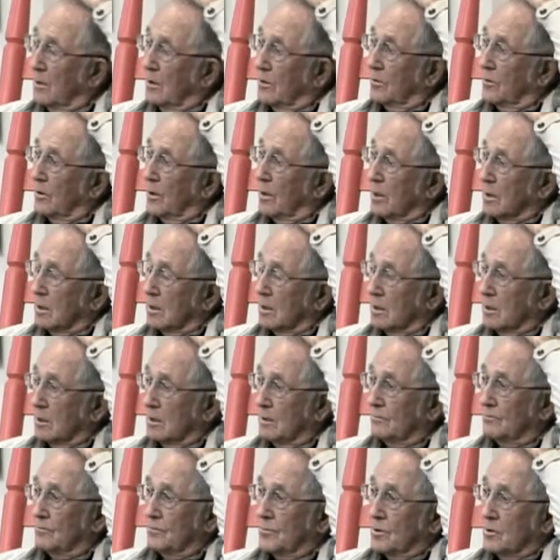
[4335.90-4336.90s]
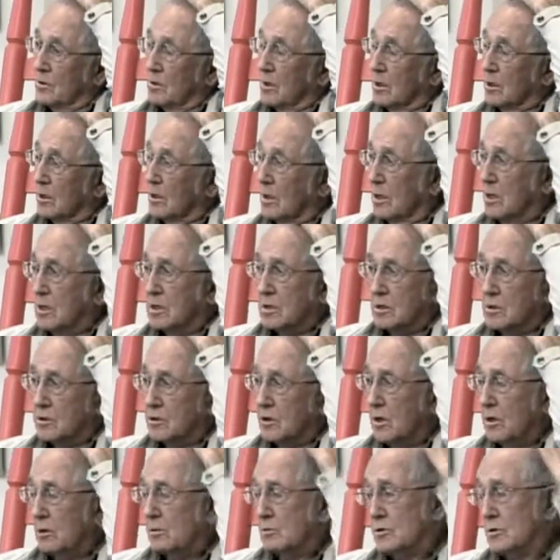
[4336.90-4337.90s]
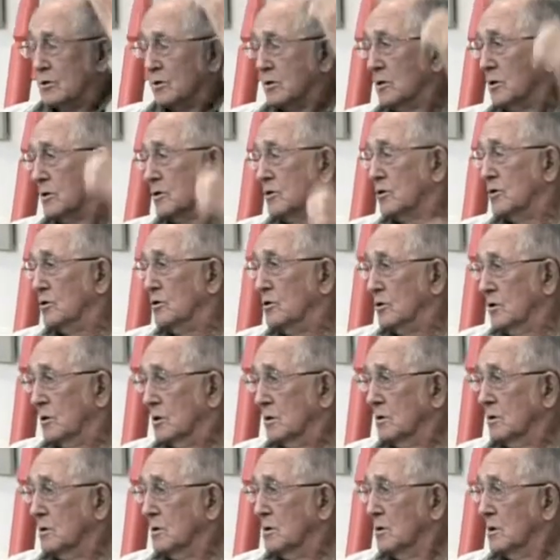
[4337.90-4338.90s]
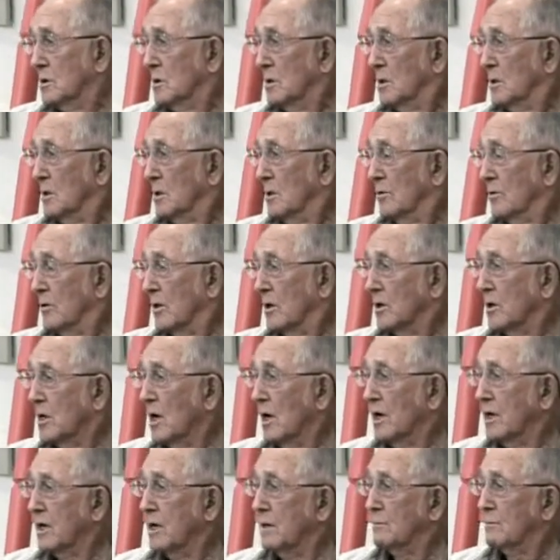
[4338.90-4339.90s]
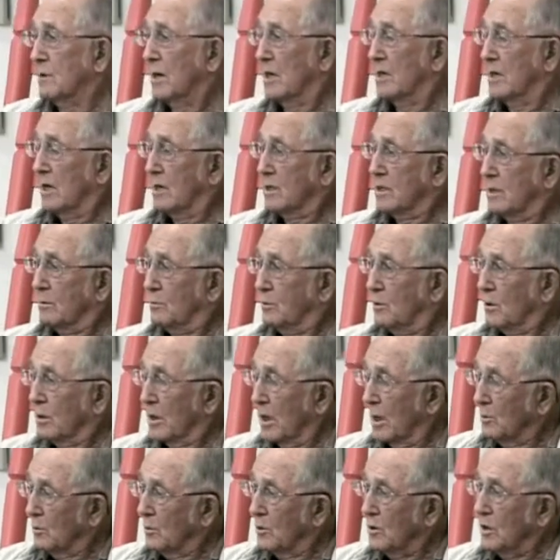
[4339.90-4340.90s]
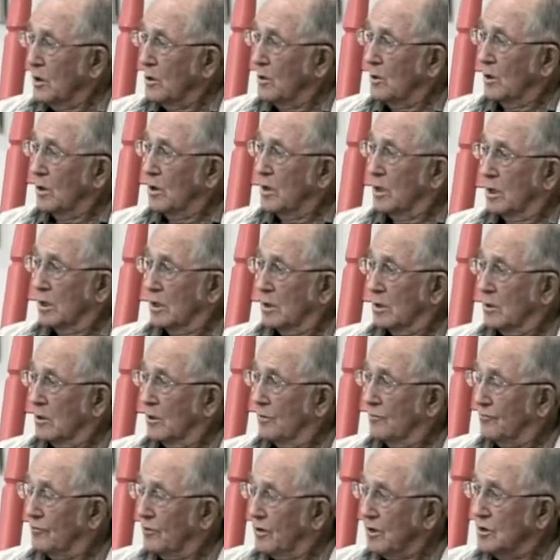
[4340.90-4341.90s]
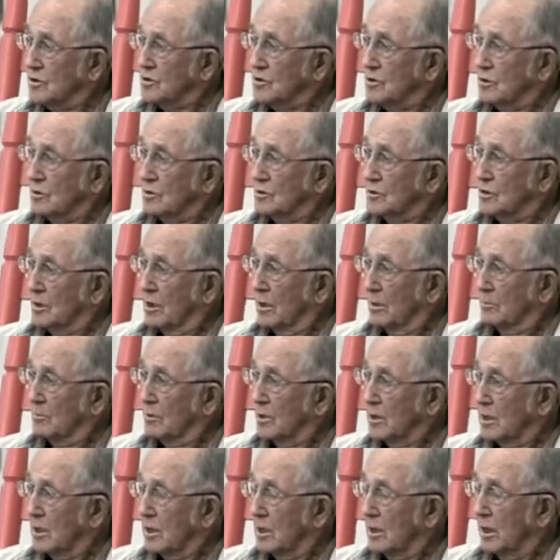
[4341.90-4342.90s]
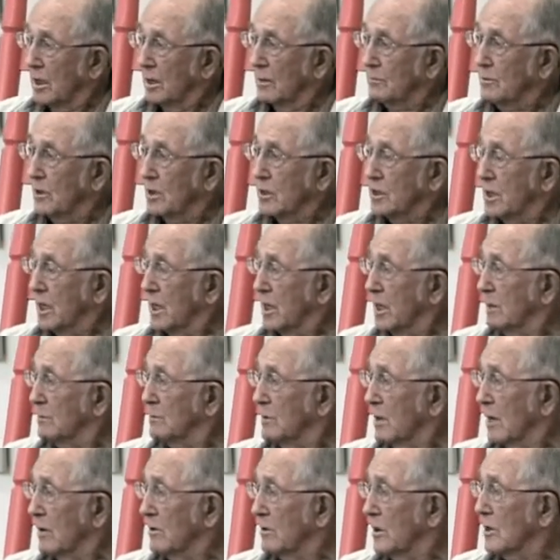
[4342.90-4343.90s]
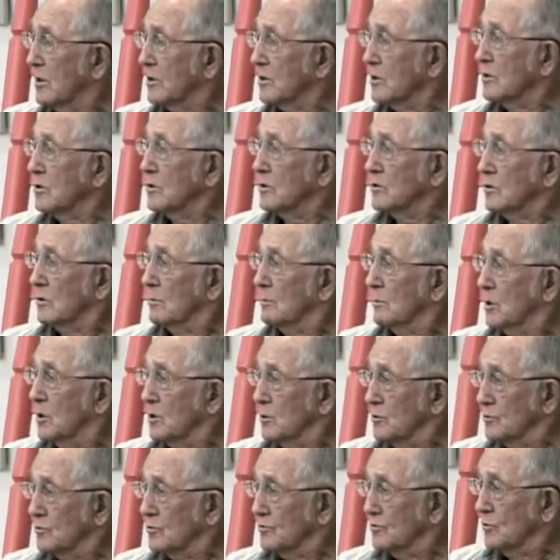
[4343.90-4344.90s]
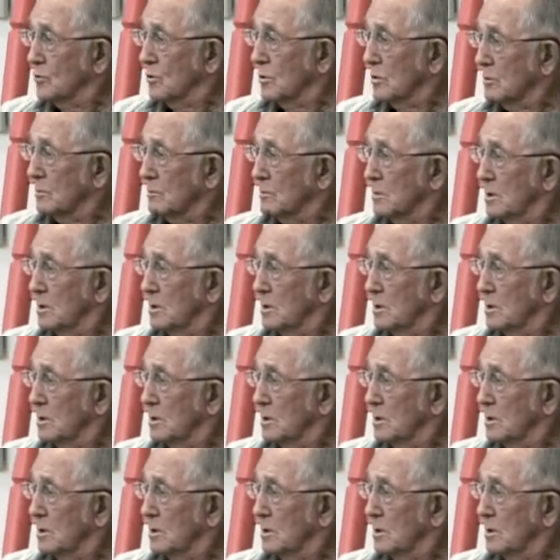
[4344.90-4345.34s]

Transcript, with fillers: They, um, they, he, could, he was a good cook. They got him down, they, when they were here hunting or fishing or something, any of them, they'd get him down there to cook their meals for them.